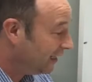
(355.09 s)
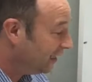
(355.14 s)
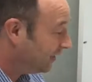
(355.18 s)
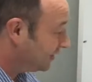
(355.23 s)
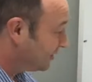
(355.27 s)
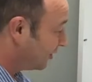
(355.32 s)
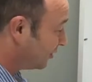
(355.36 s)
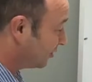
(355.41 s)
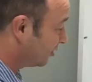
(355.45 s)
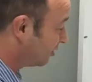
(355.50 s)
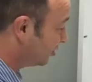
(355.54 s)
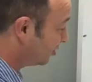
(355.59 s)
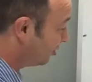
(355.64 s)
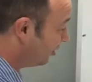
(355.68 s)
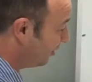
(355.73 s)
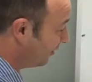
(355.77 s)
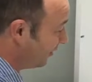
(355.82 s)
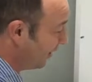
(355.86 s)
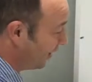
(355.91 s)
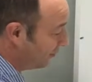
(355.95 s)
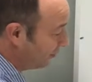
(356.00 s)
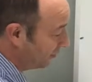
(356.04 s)
So to
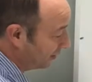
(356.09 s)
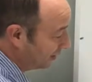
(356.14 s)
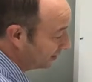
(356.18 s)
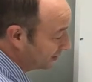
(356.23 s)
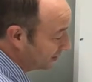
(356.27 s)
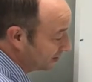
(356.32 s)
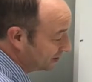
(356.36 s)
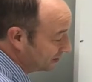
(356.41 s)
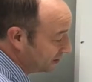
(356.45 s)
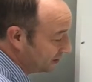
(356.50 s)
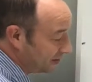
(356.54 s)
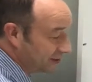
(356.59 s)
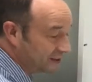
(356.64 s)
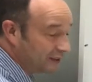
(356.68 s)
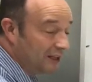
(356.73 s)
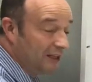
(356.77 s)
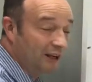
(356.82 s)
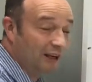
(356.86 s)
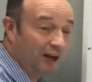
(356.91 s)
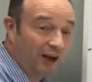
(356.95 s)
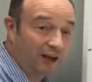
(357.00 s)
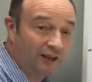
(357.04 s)
draw that, what I'm going to do is
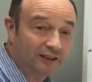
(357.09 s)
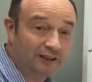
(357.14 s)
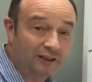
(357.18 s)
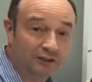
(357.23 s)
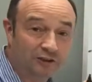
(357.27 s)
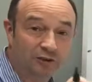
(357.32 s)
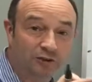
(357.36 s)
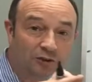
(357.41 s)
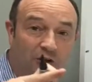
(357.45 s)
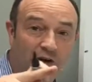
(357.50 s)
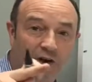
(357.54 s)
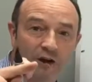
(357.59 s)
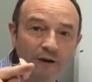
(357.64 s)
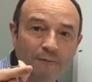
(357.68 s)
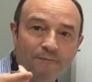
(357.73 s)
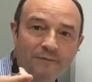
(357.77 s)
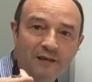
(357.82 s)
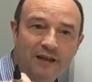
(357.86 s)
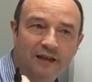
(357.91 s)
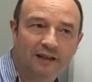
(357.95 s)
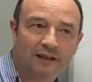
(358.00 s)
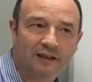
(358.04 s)
I'm going to draw